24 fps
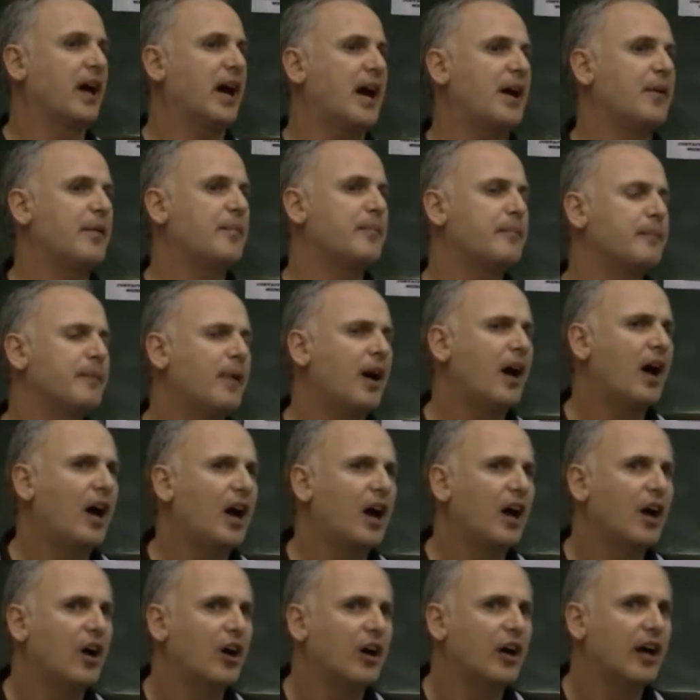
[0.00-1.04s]
Um,
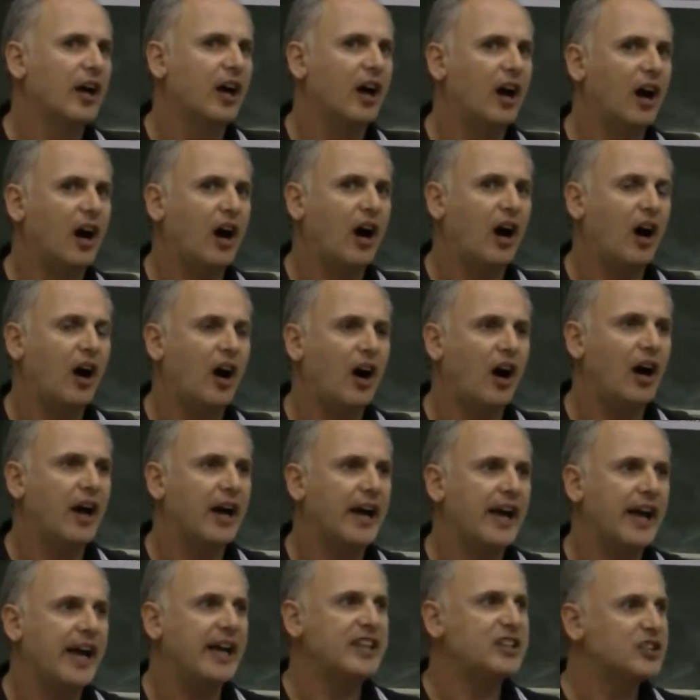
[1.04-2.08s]

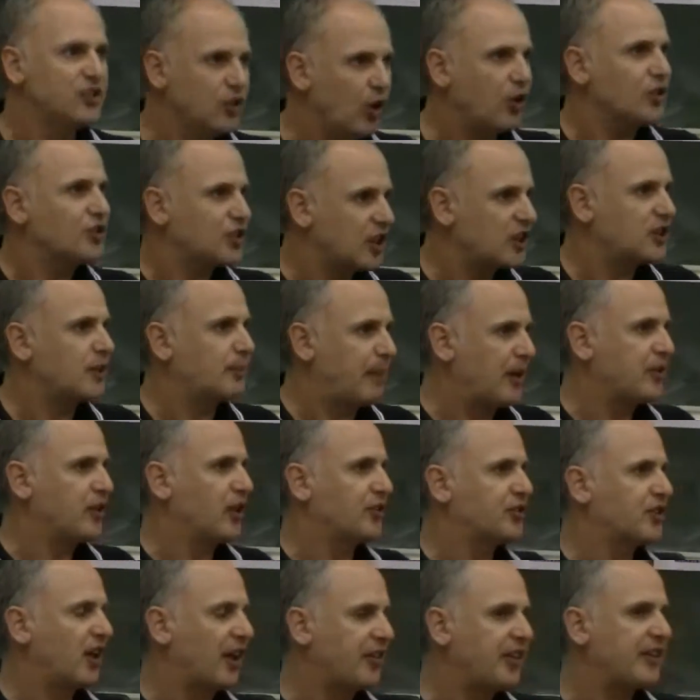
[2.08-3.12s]
it's not just about
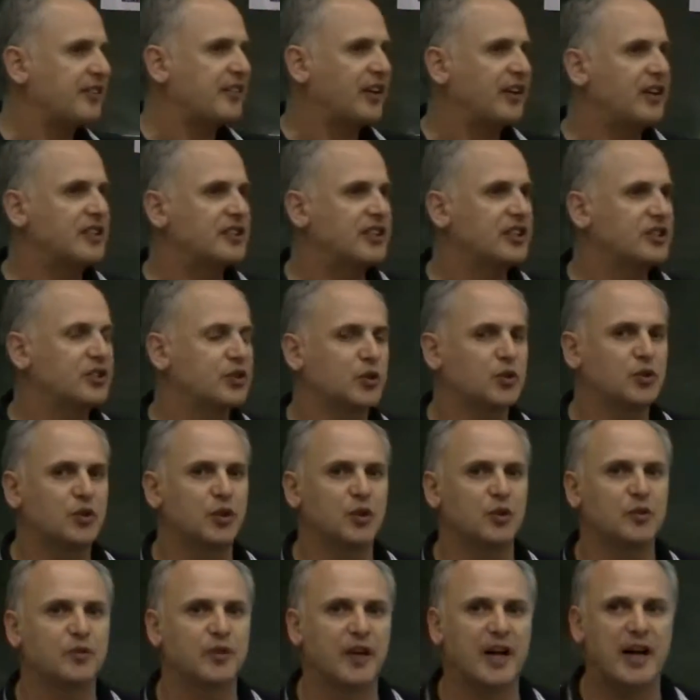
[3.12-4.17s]
youth. I think there is this sort
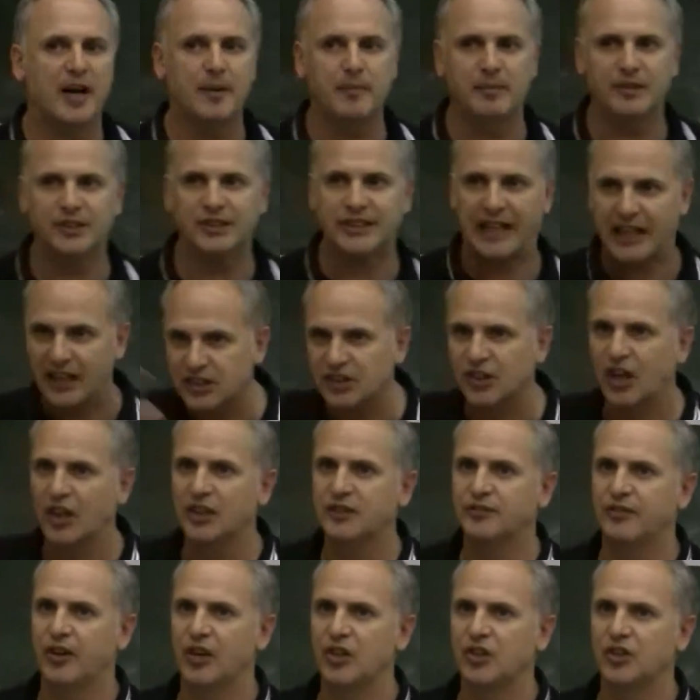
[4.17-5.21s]
of um,
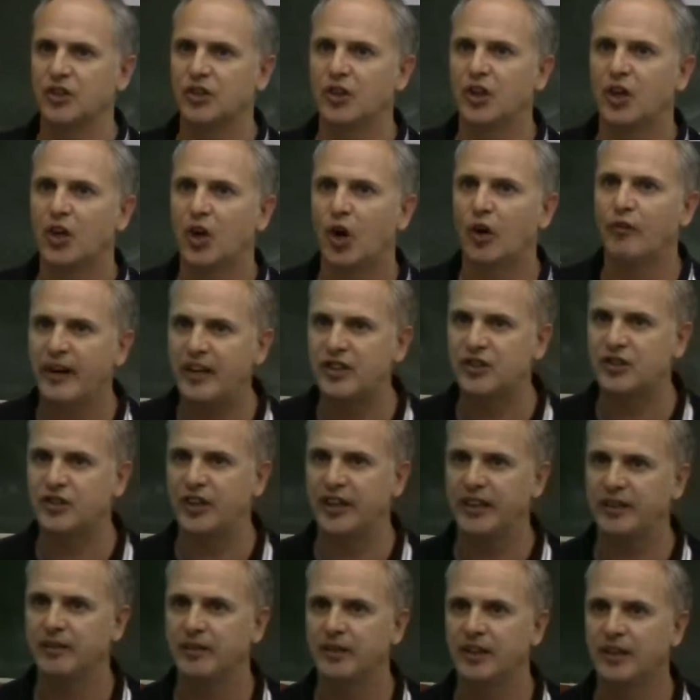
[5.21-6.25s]
sanitized version of
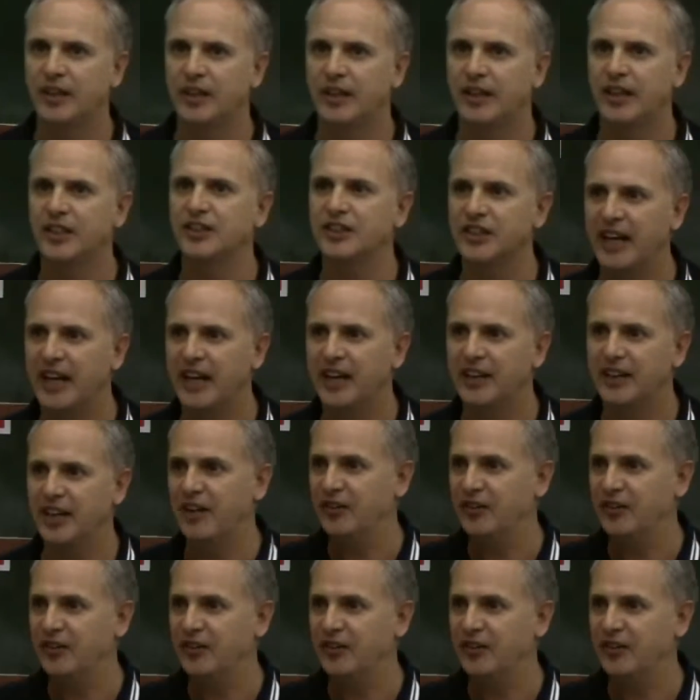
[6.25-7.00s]
history isn't there?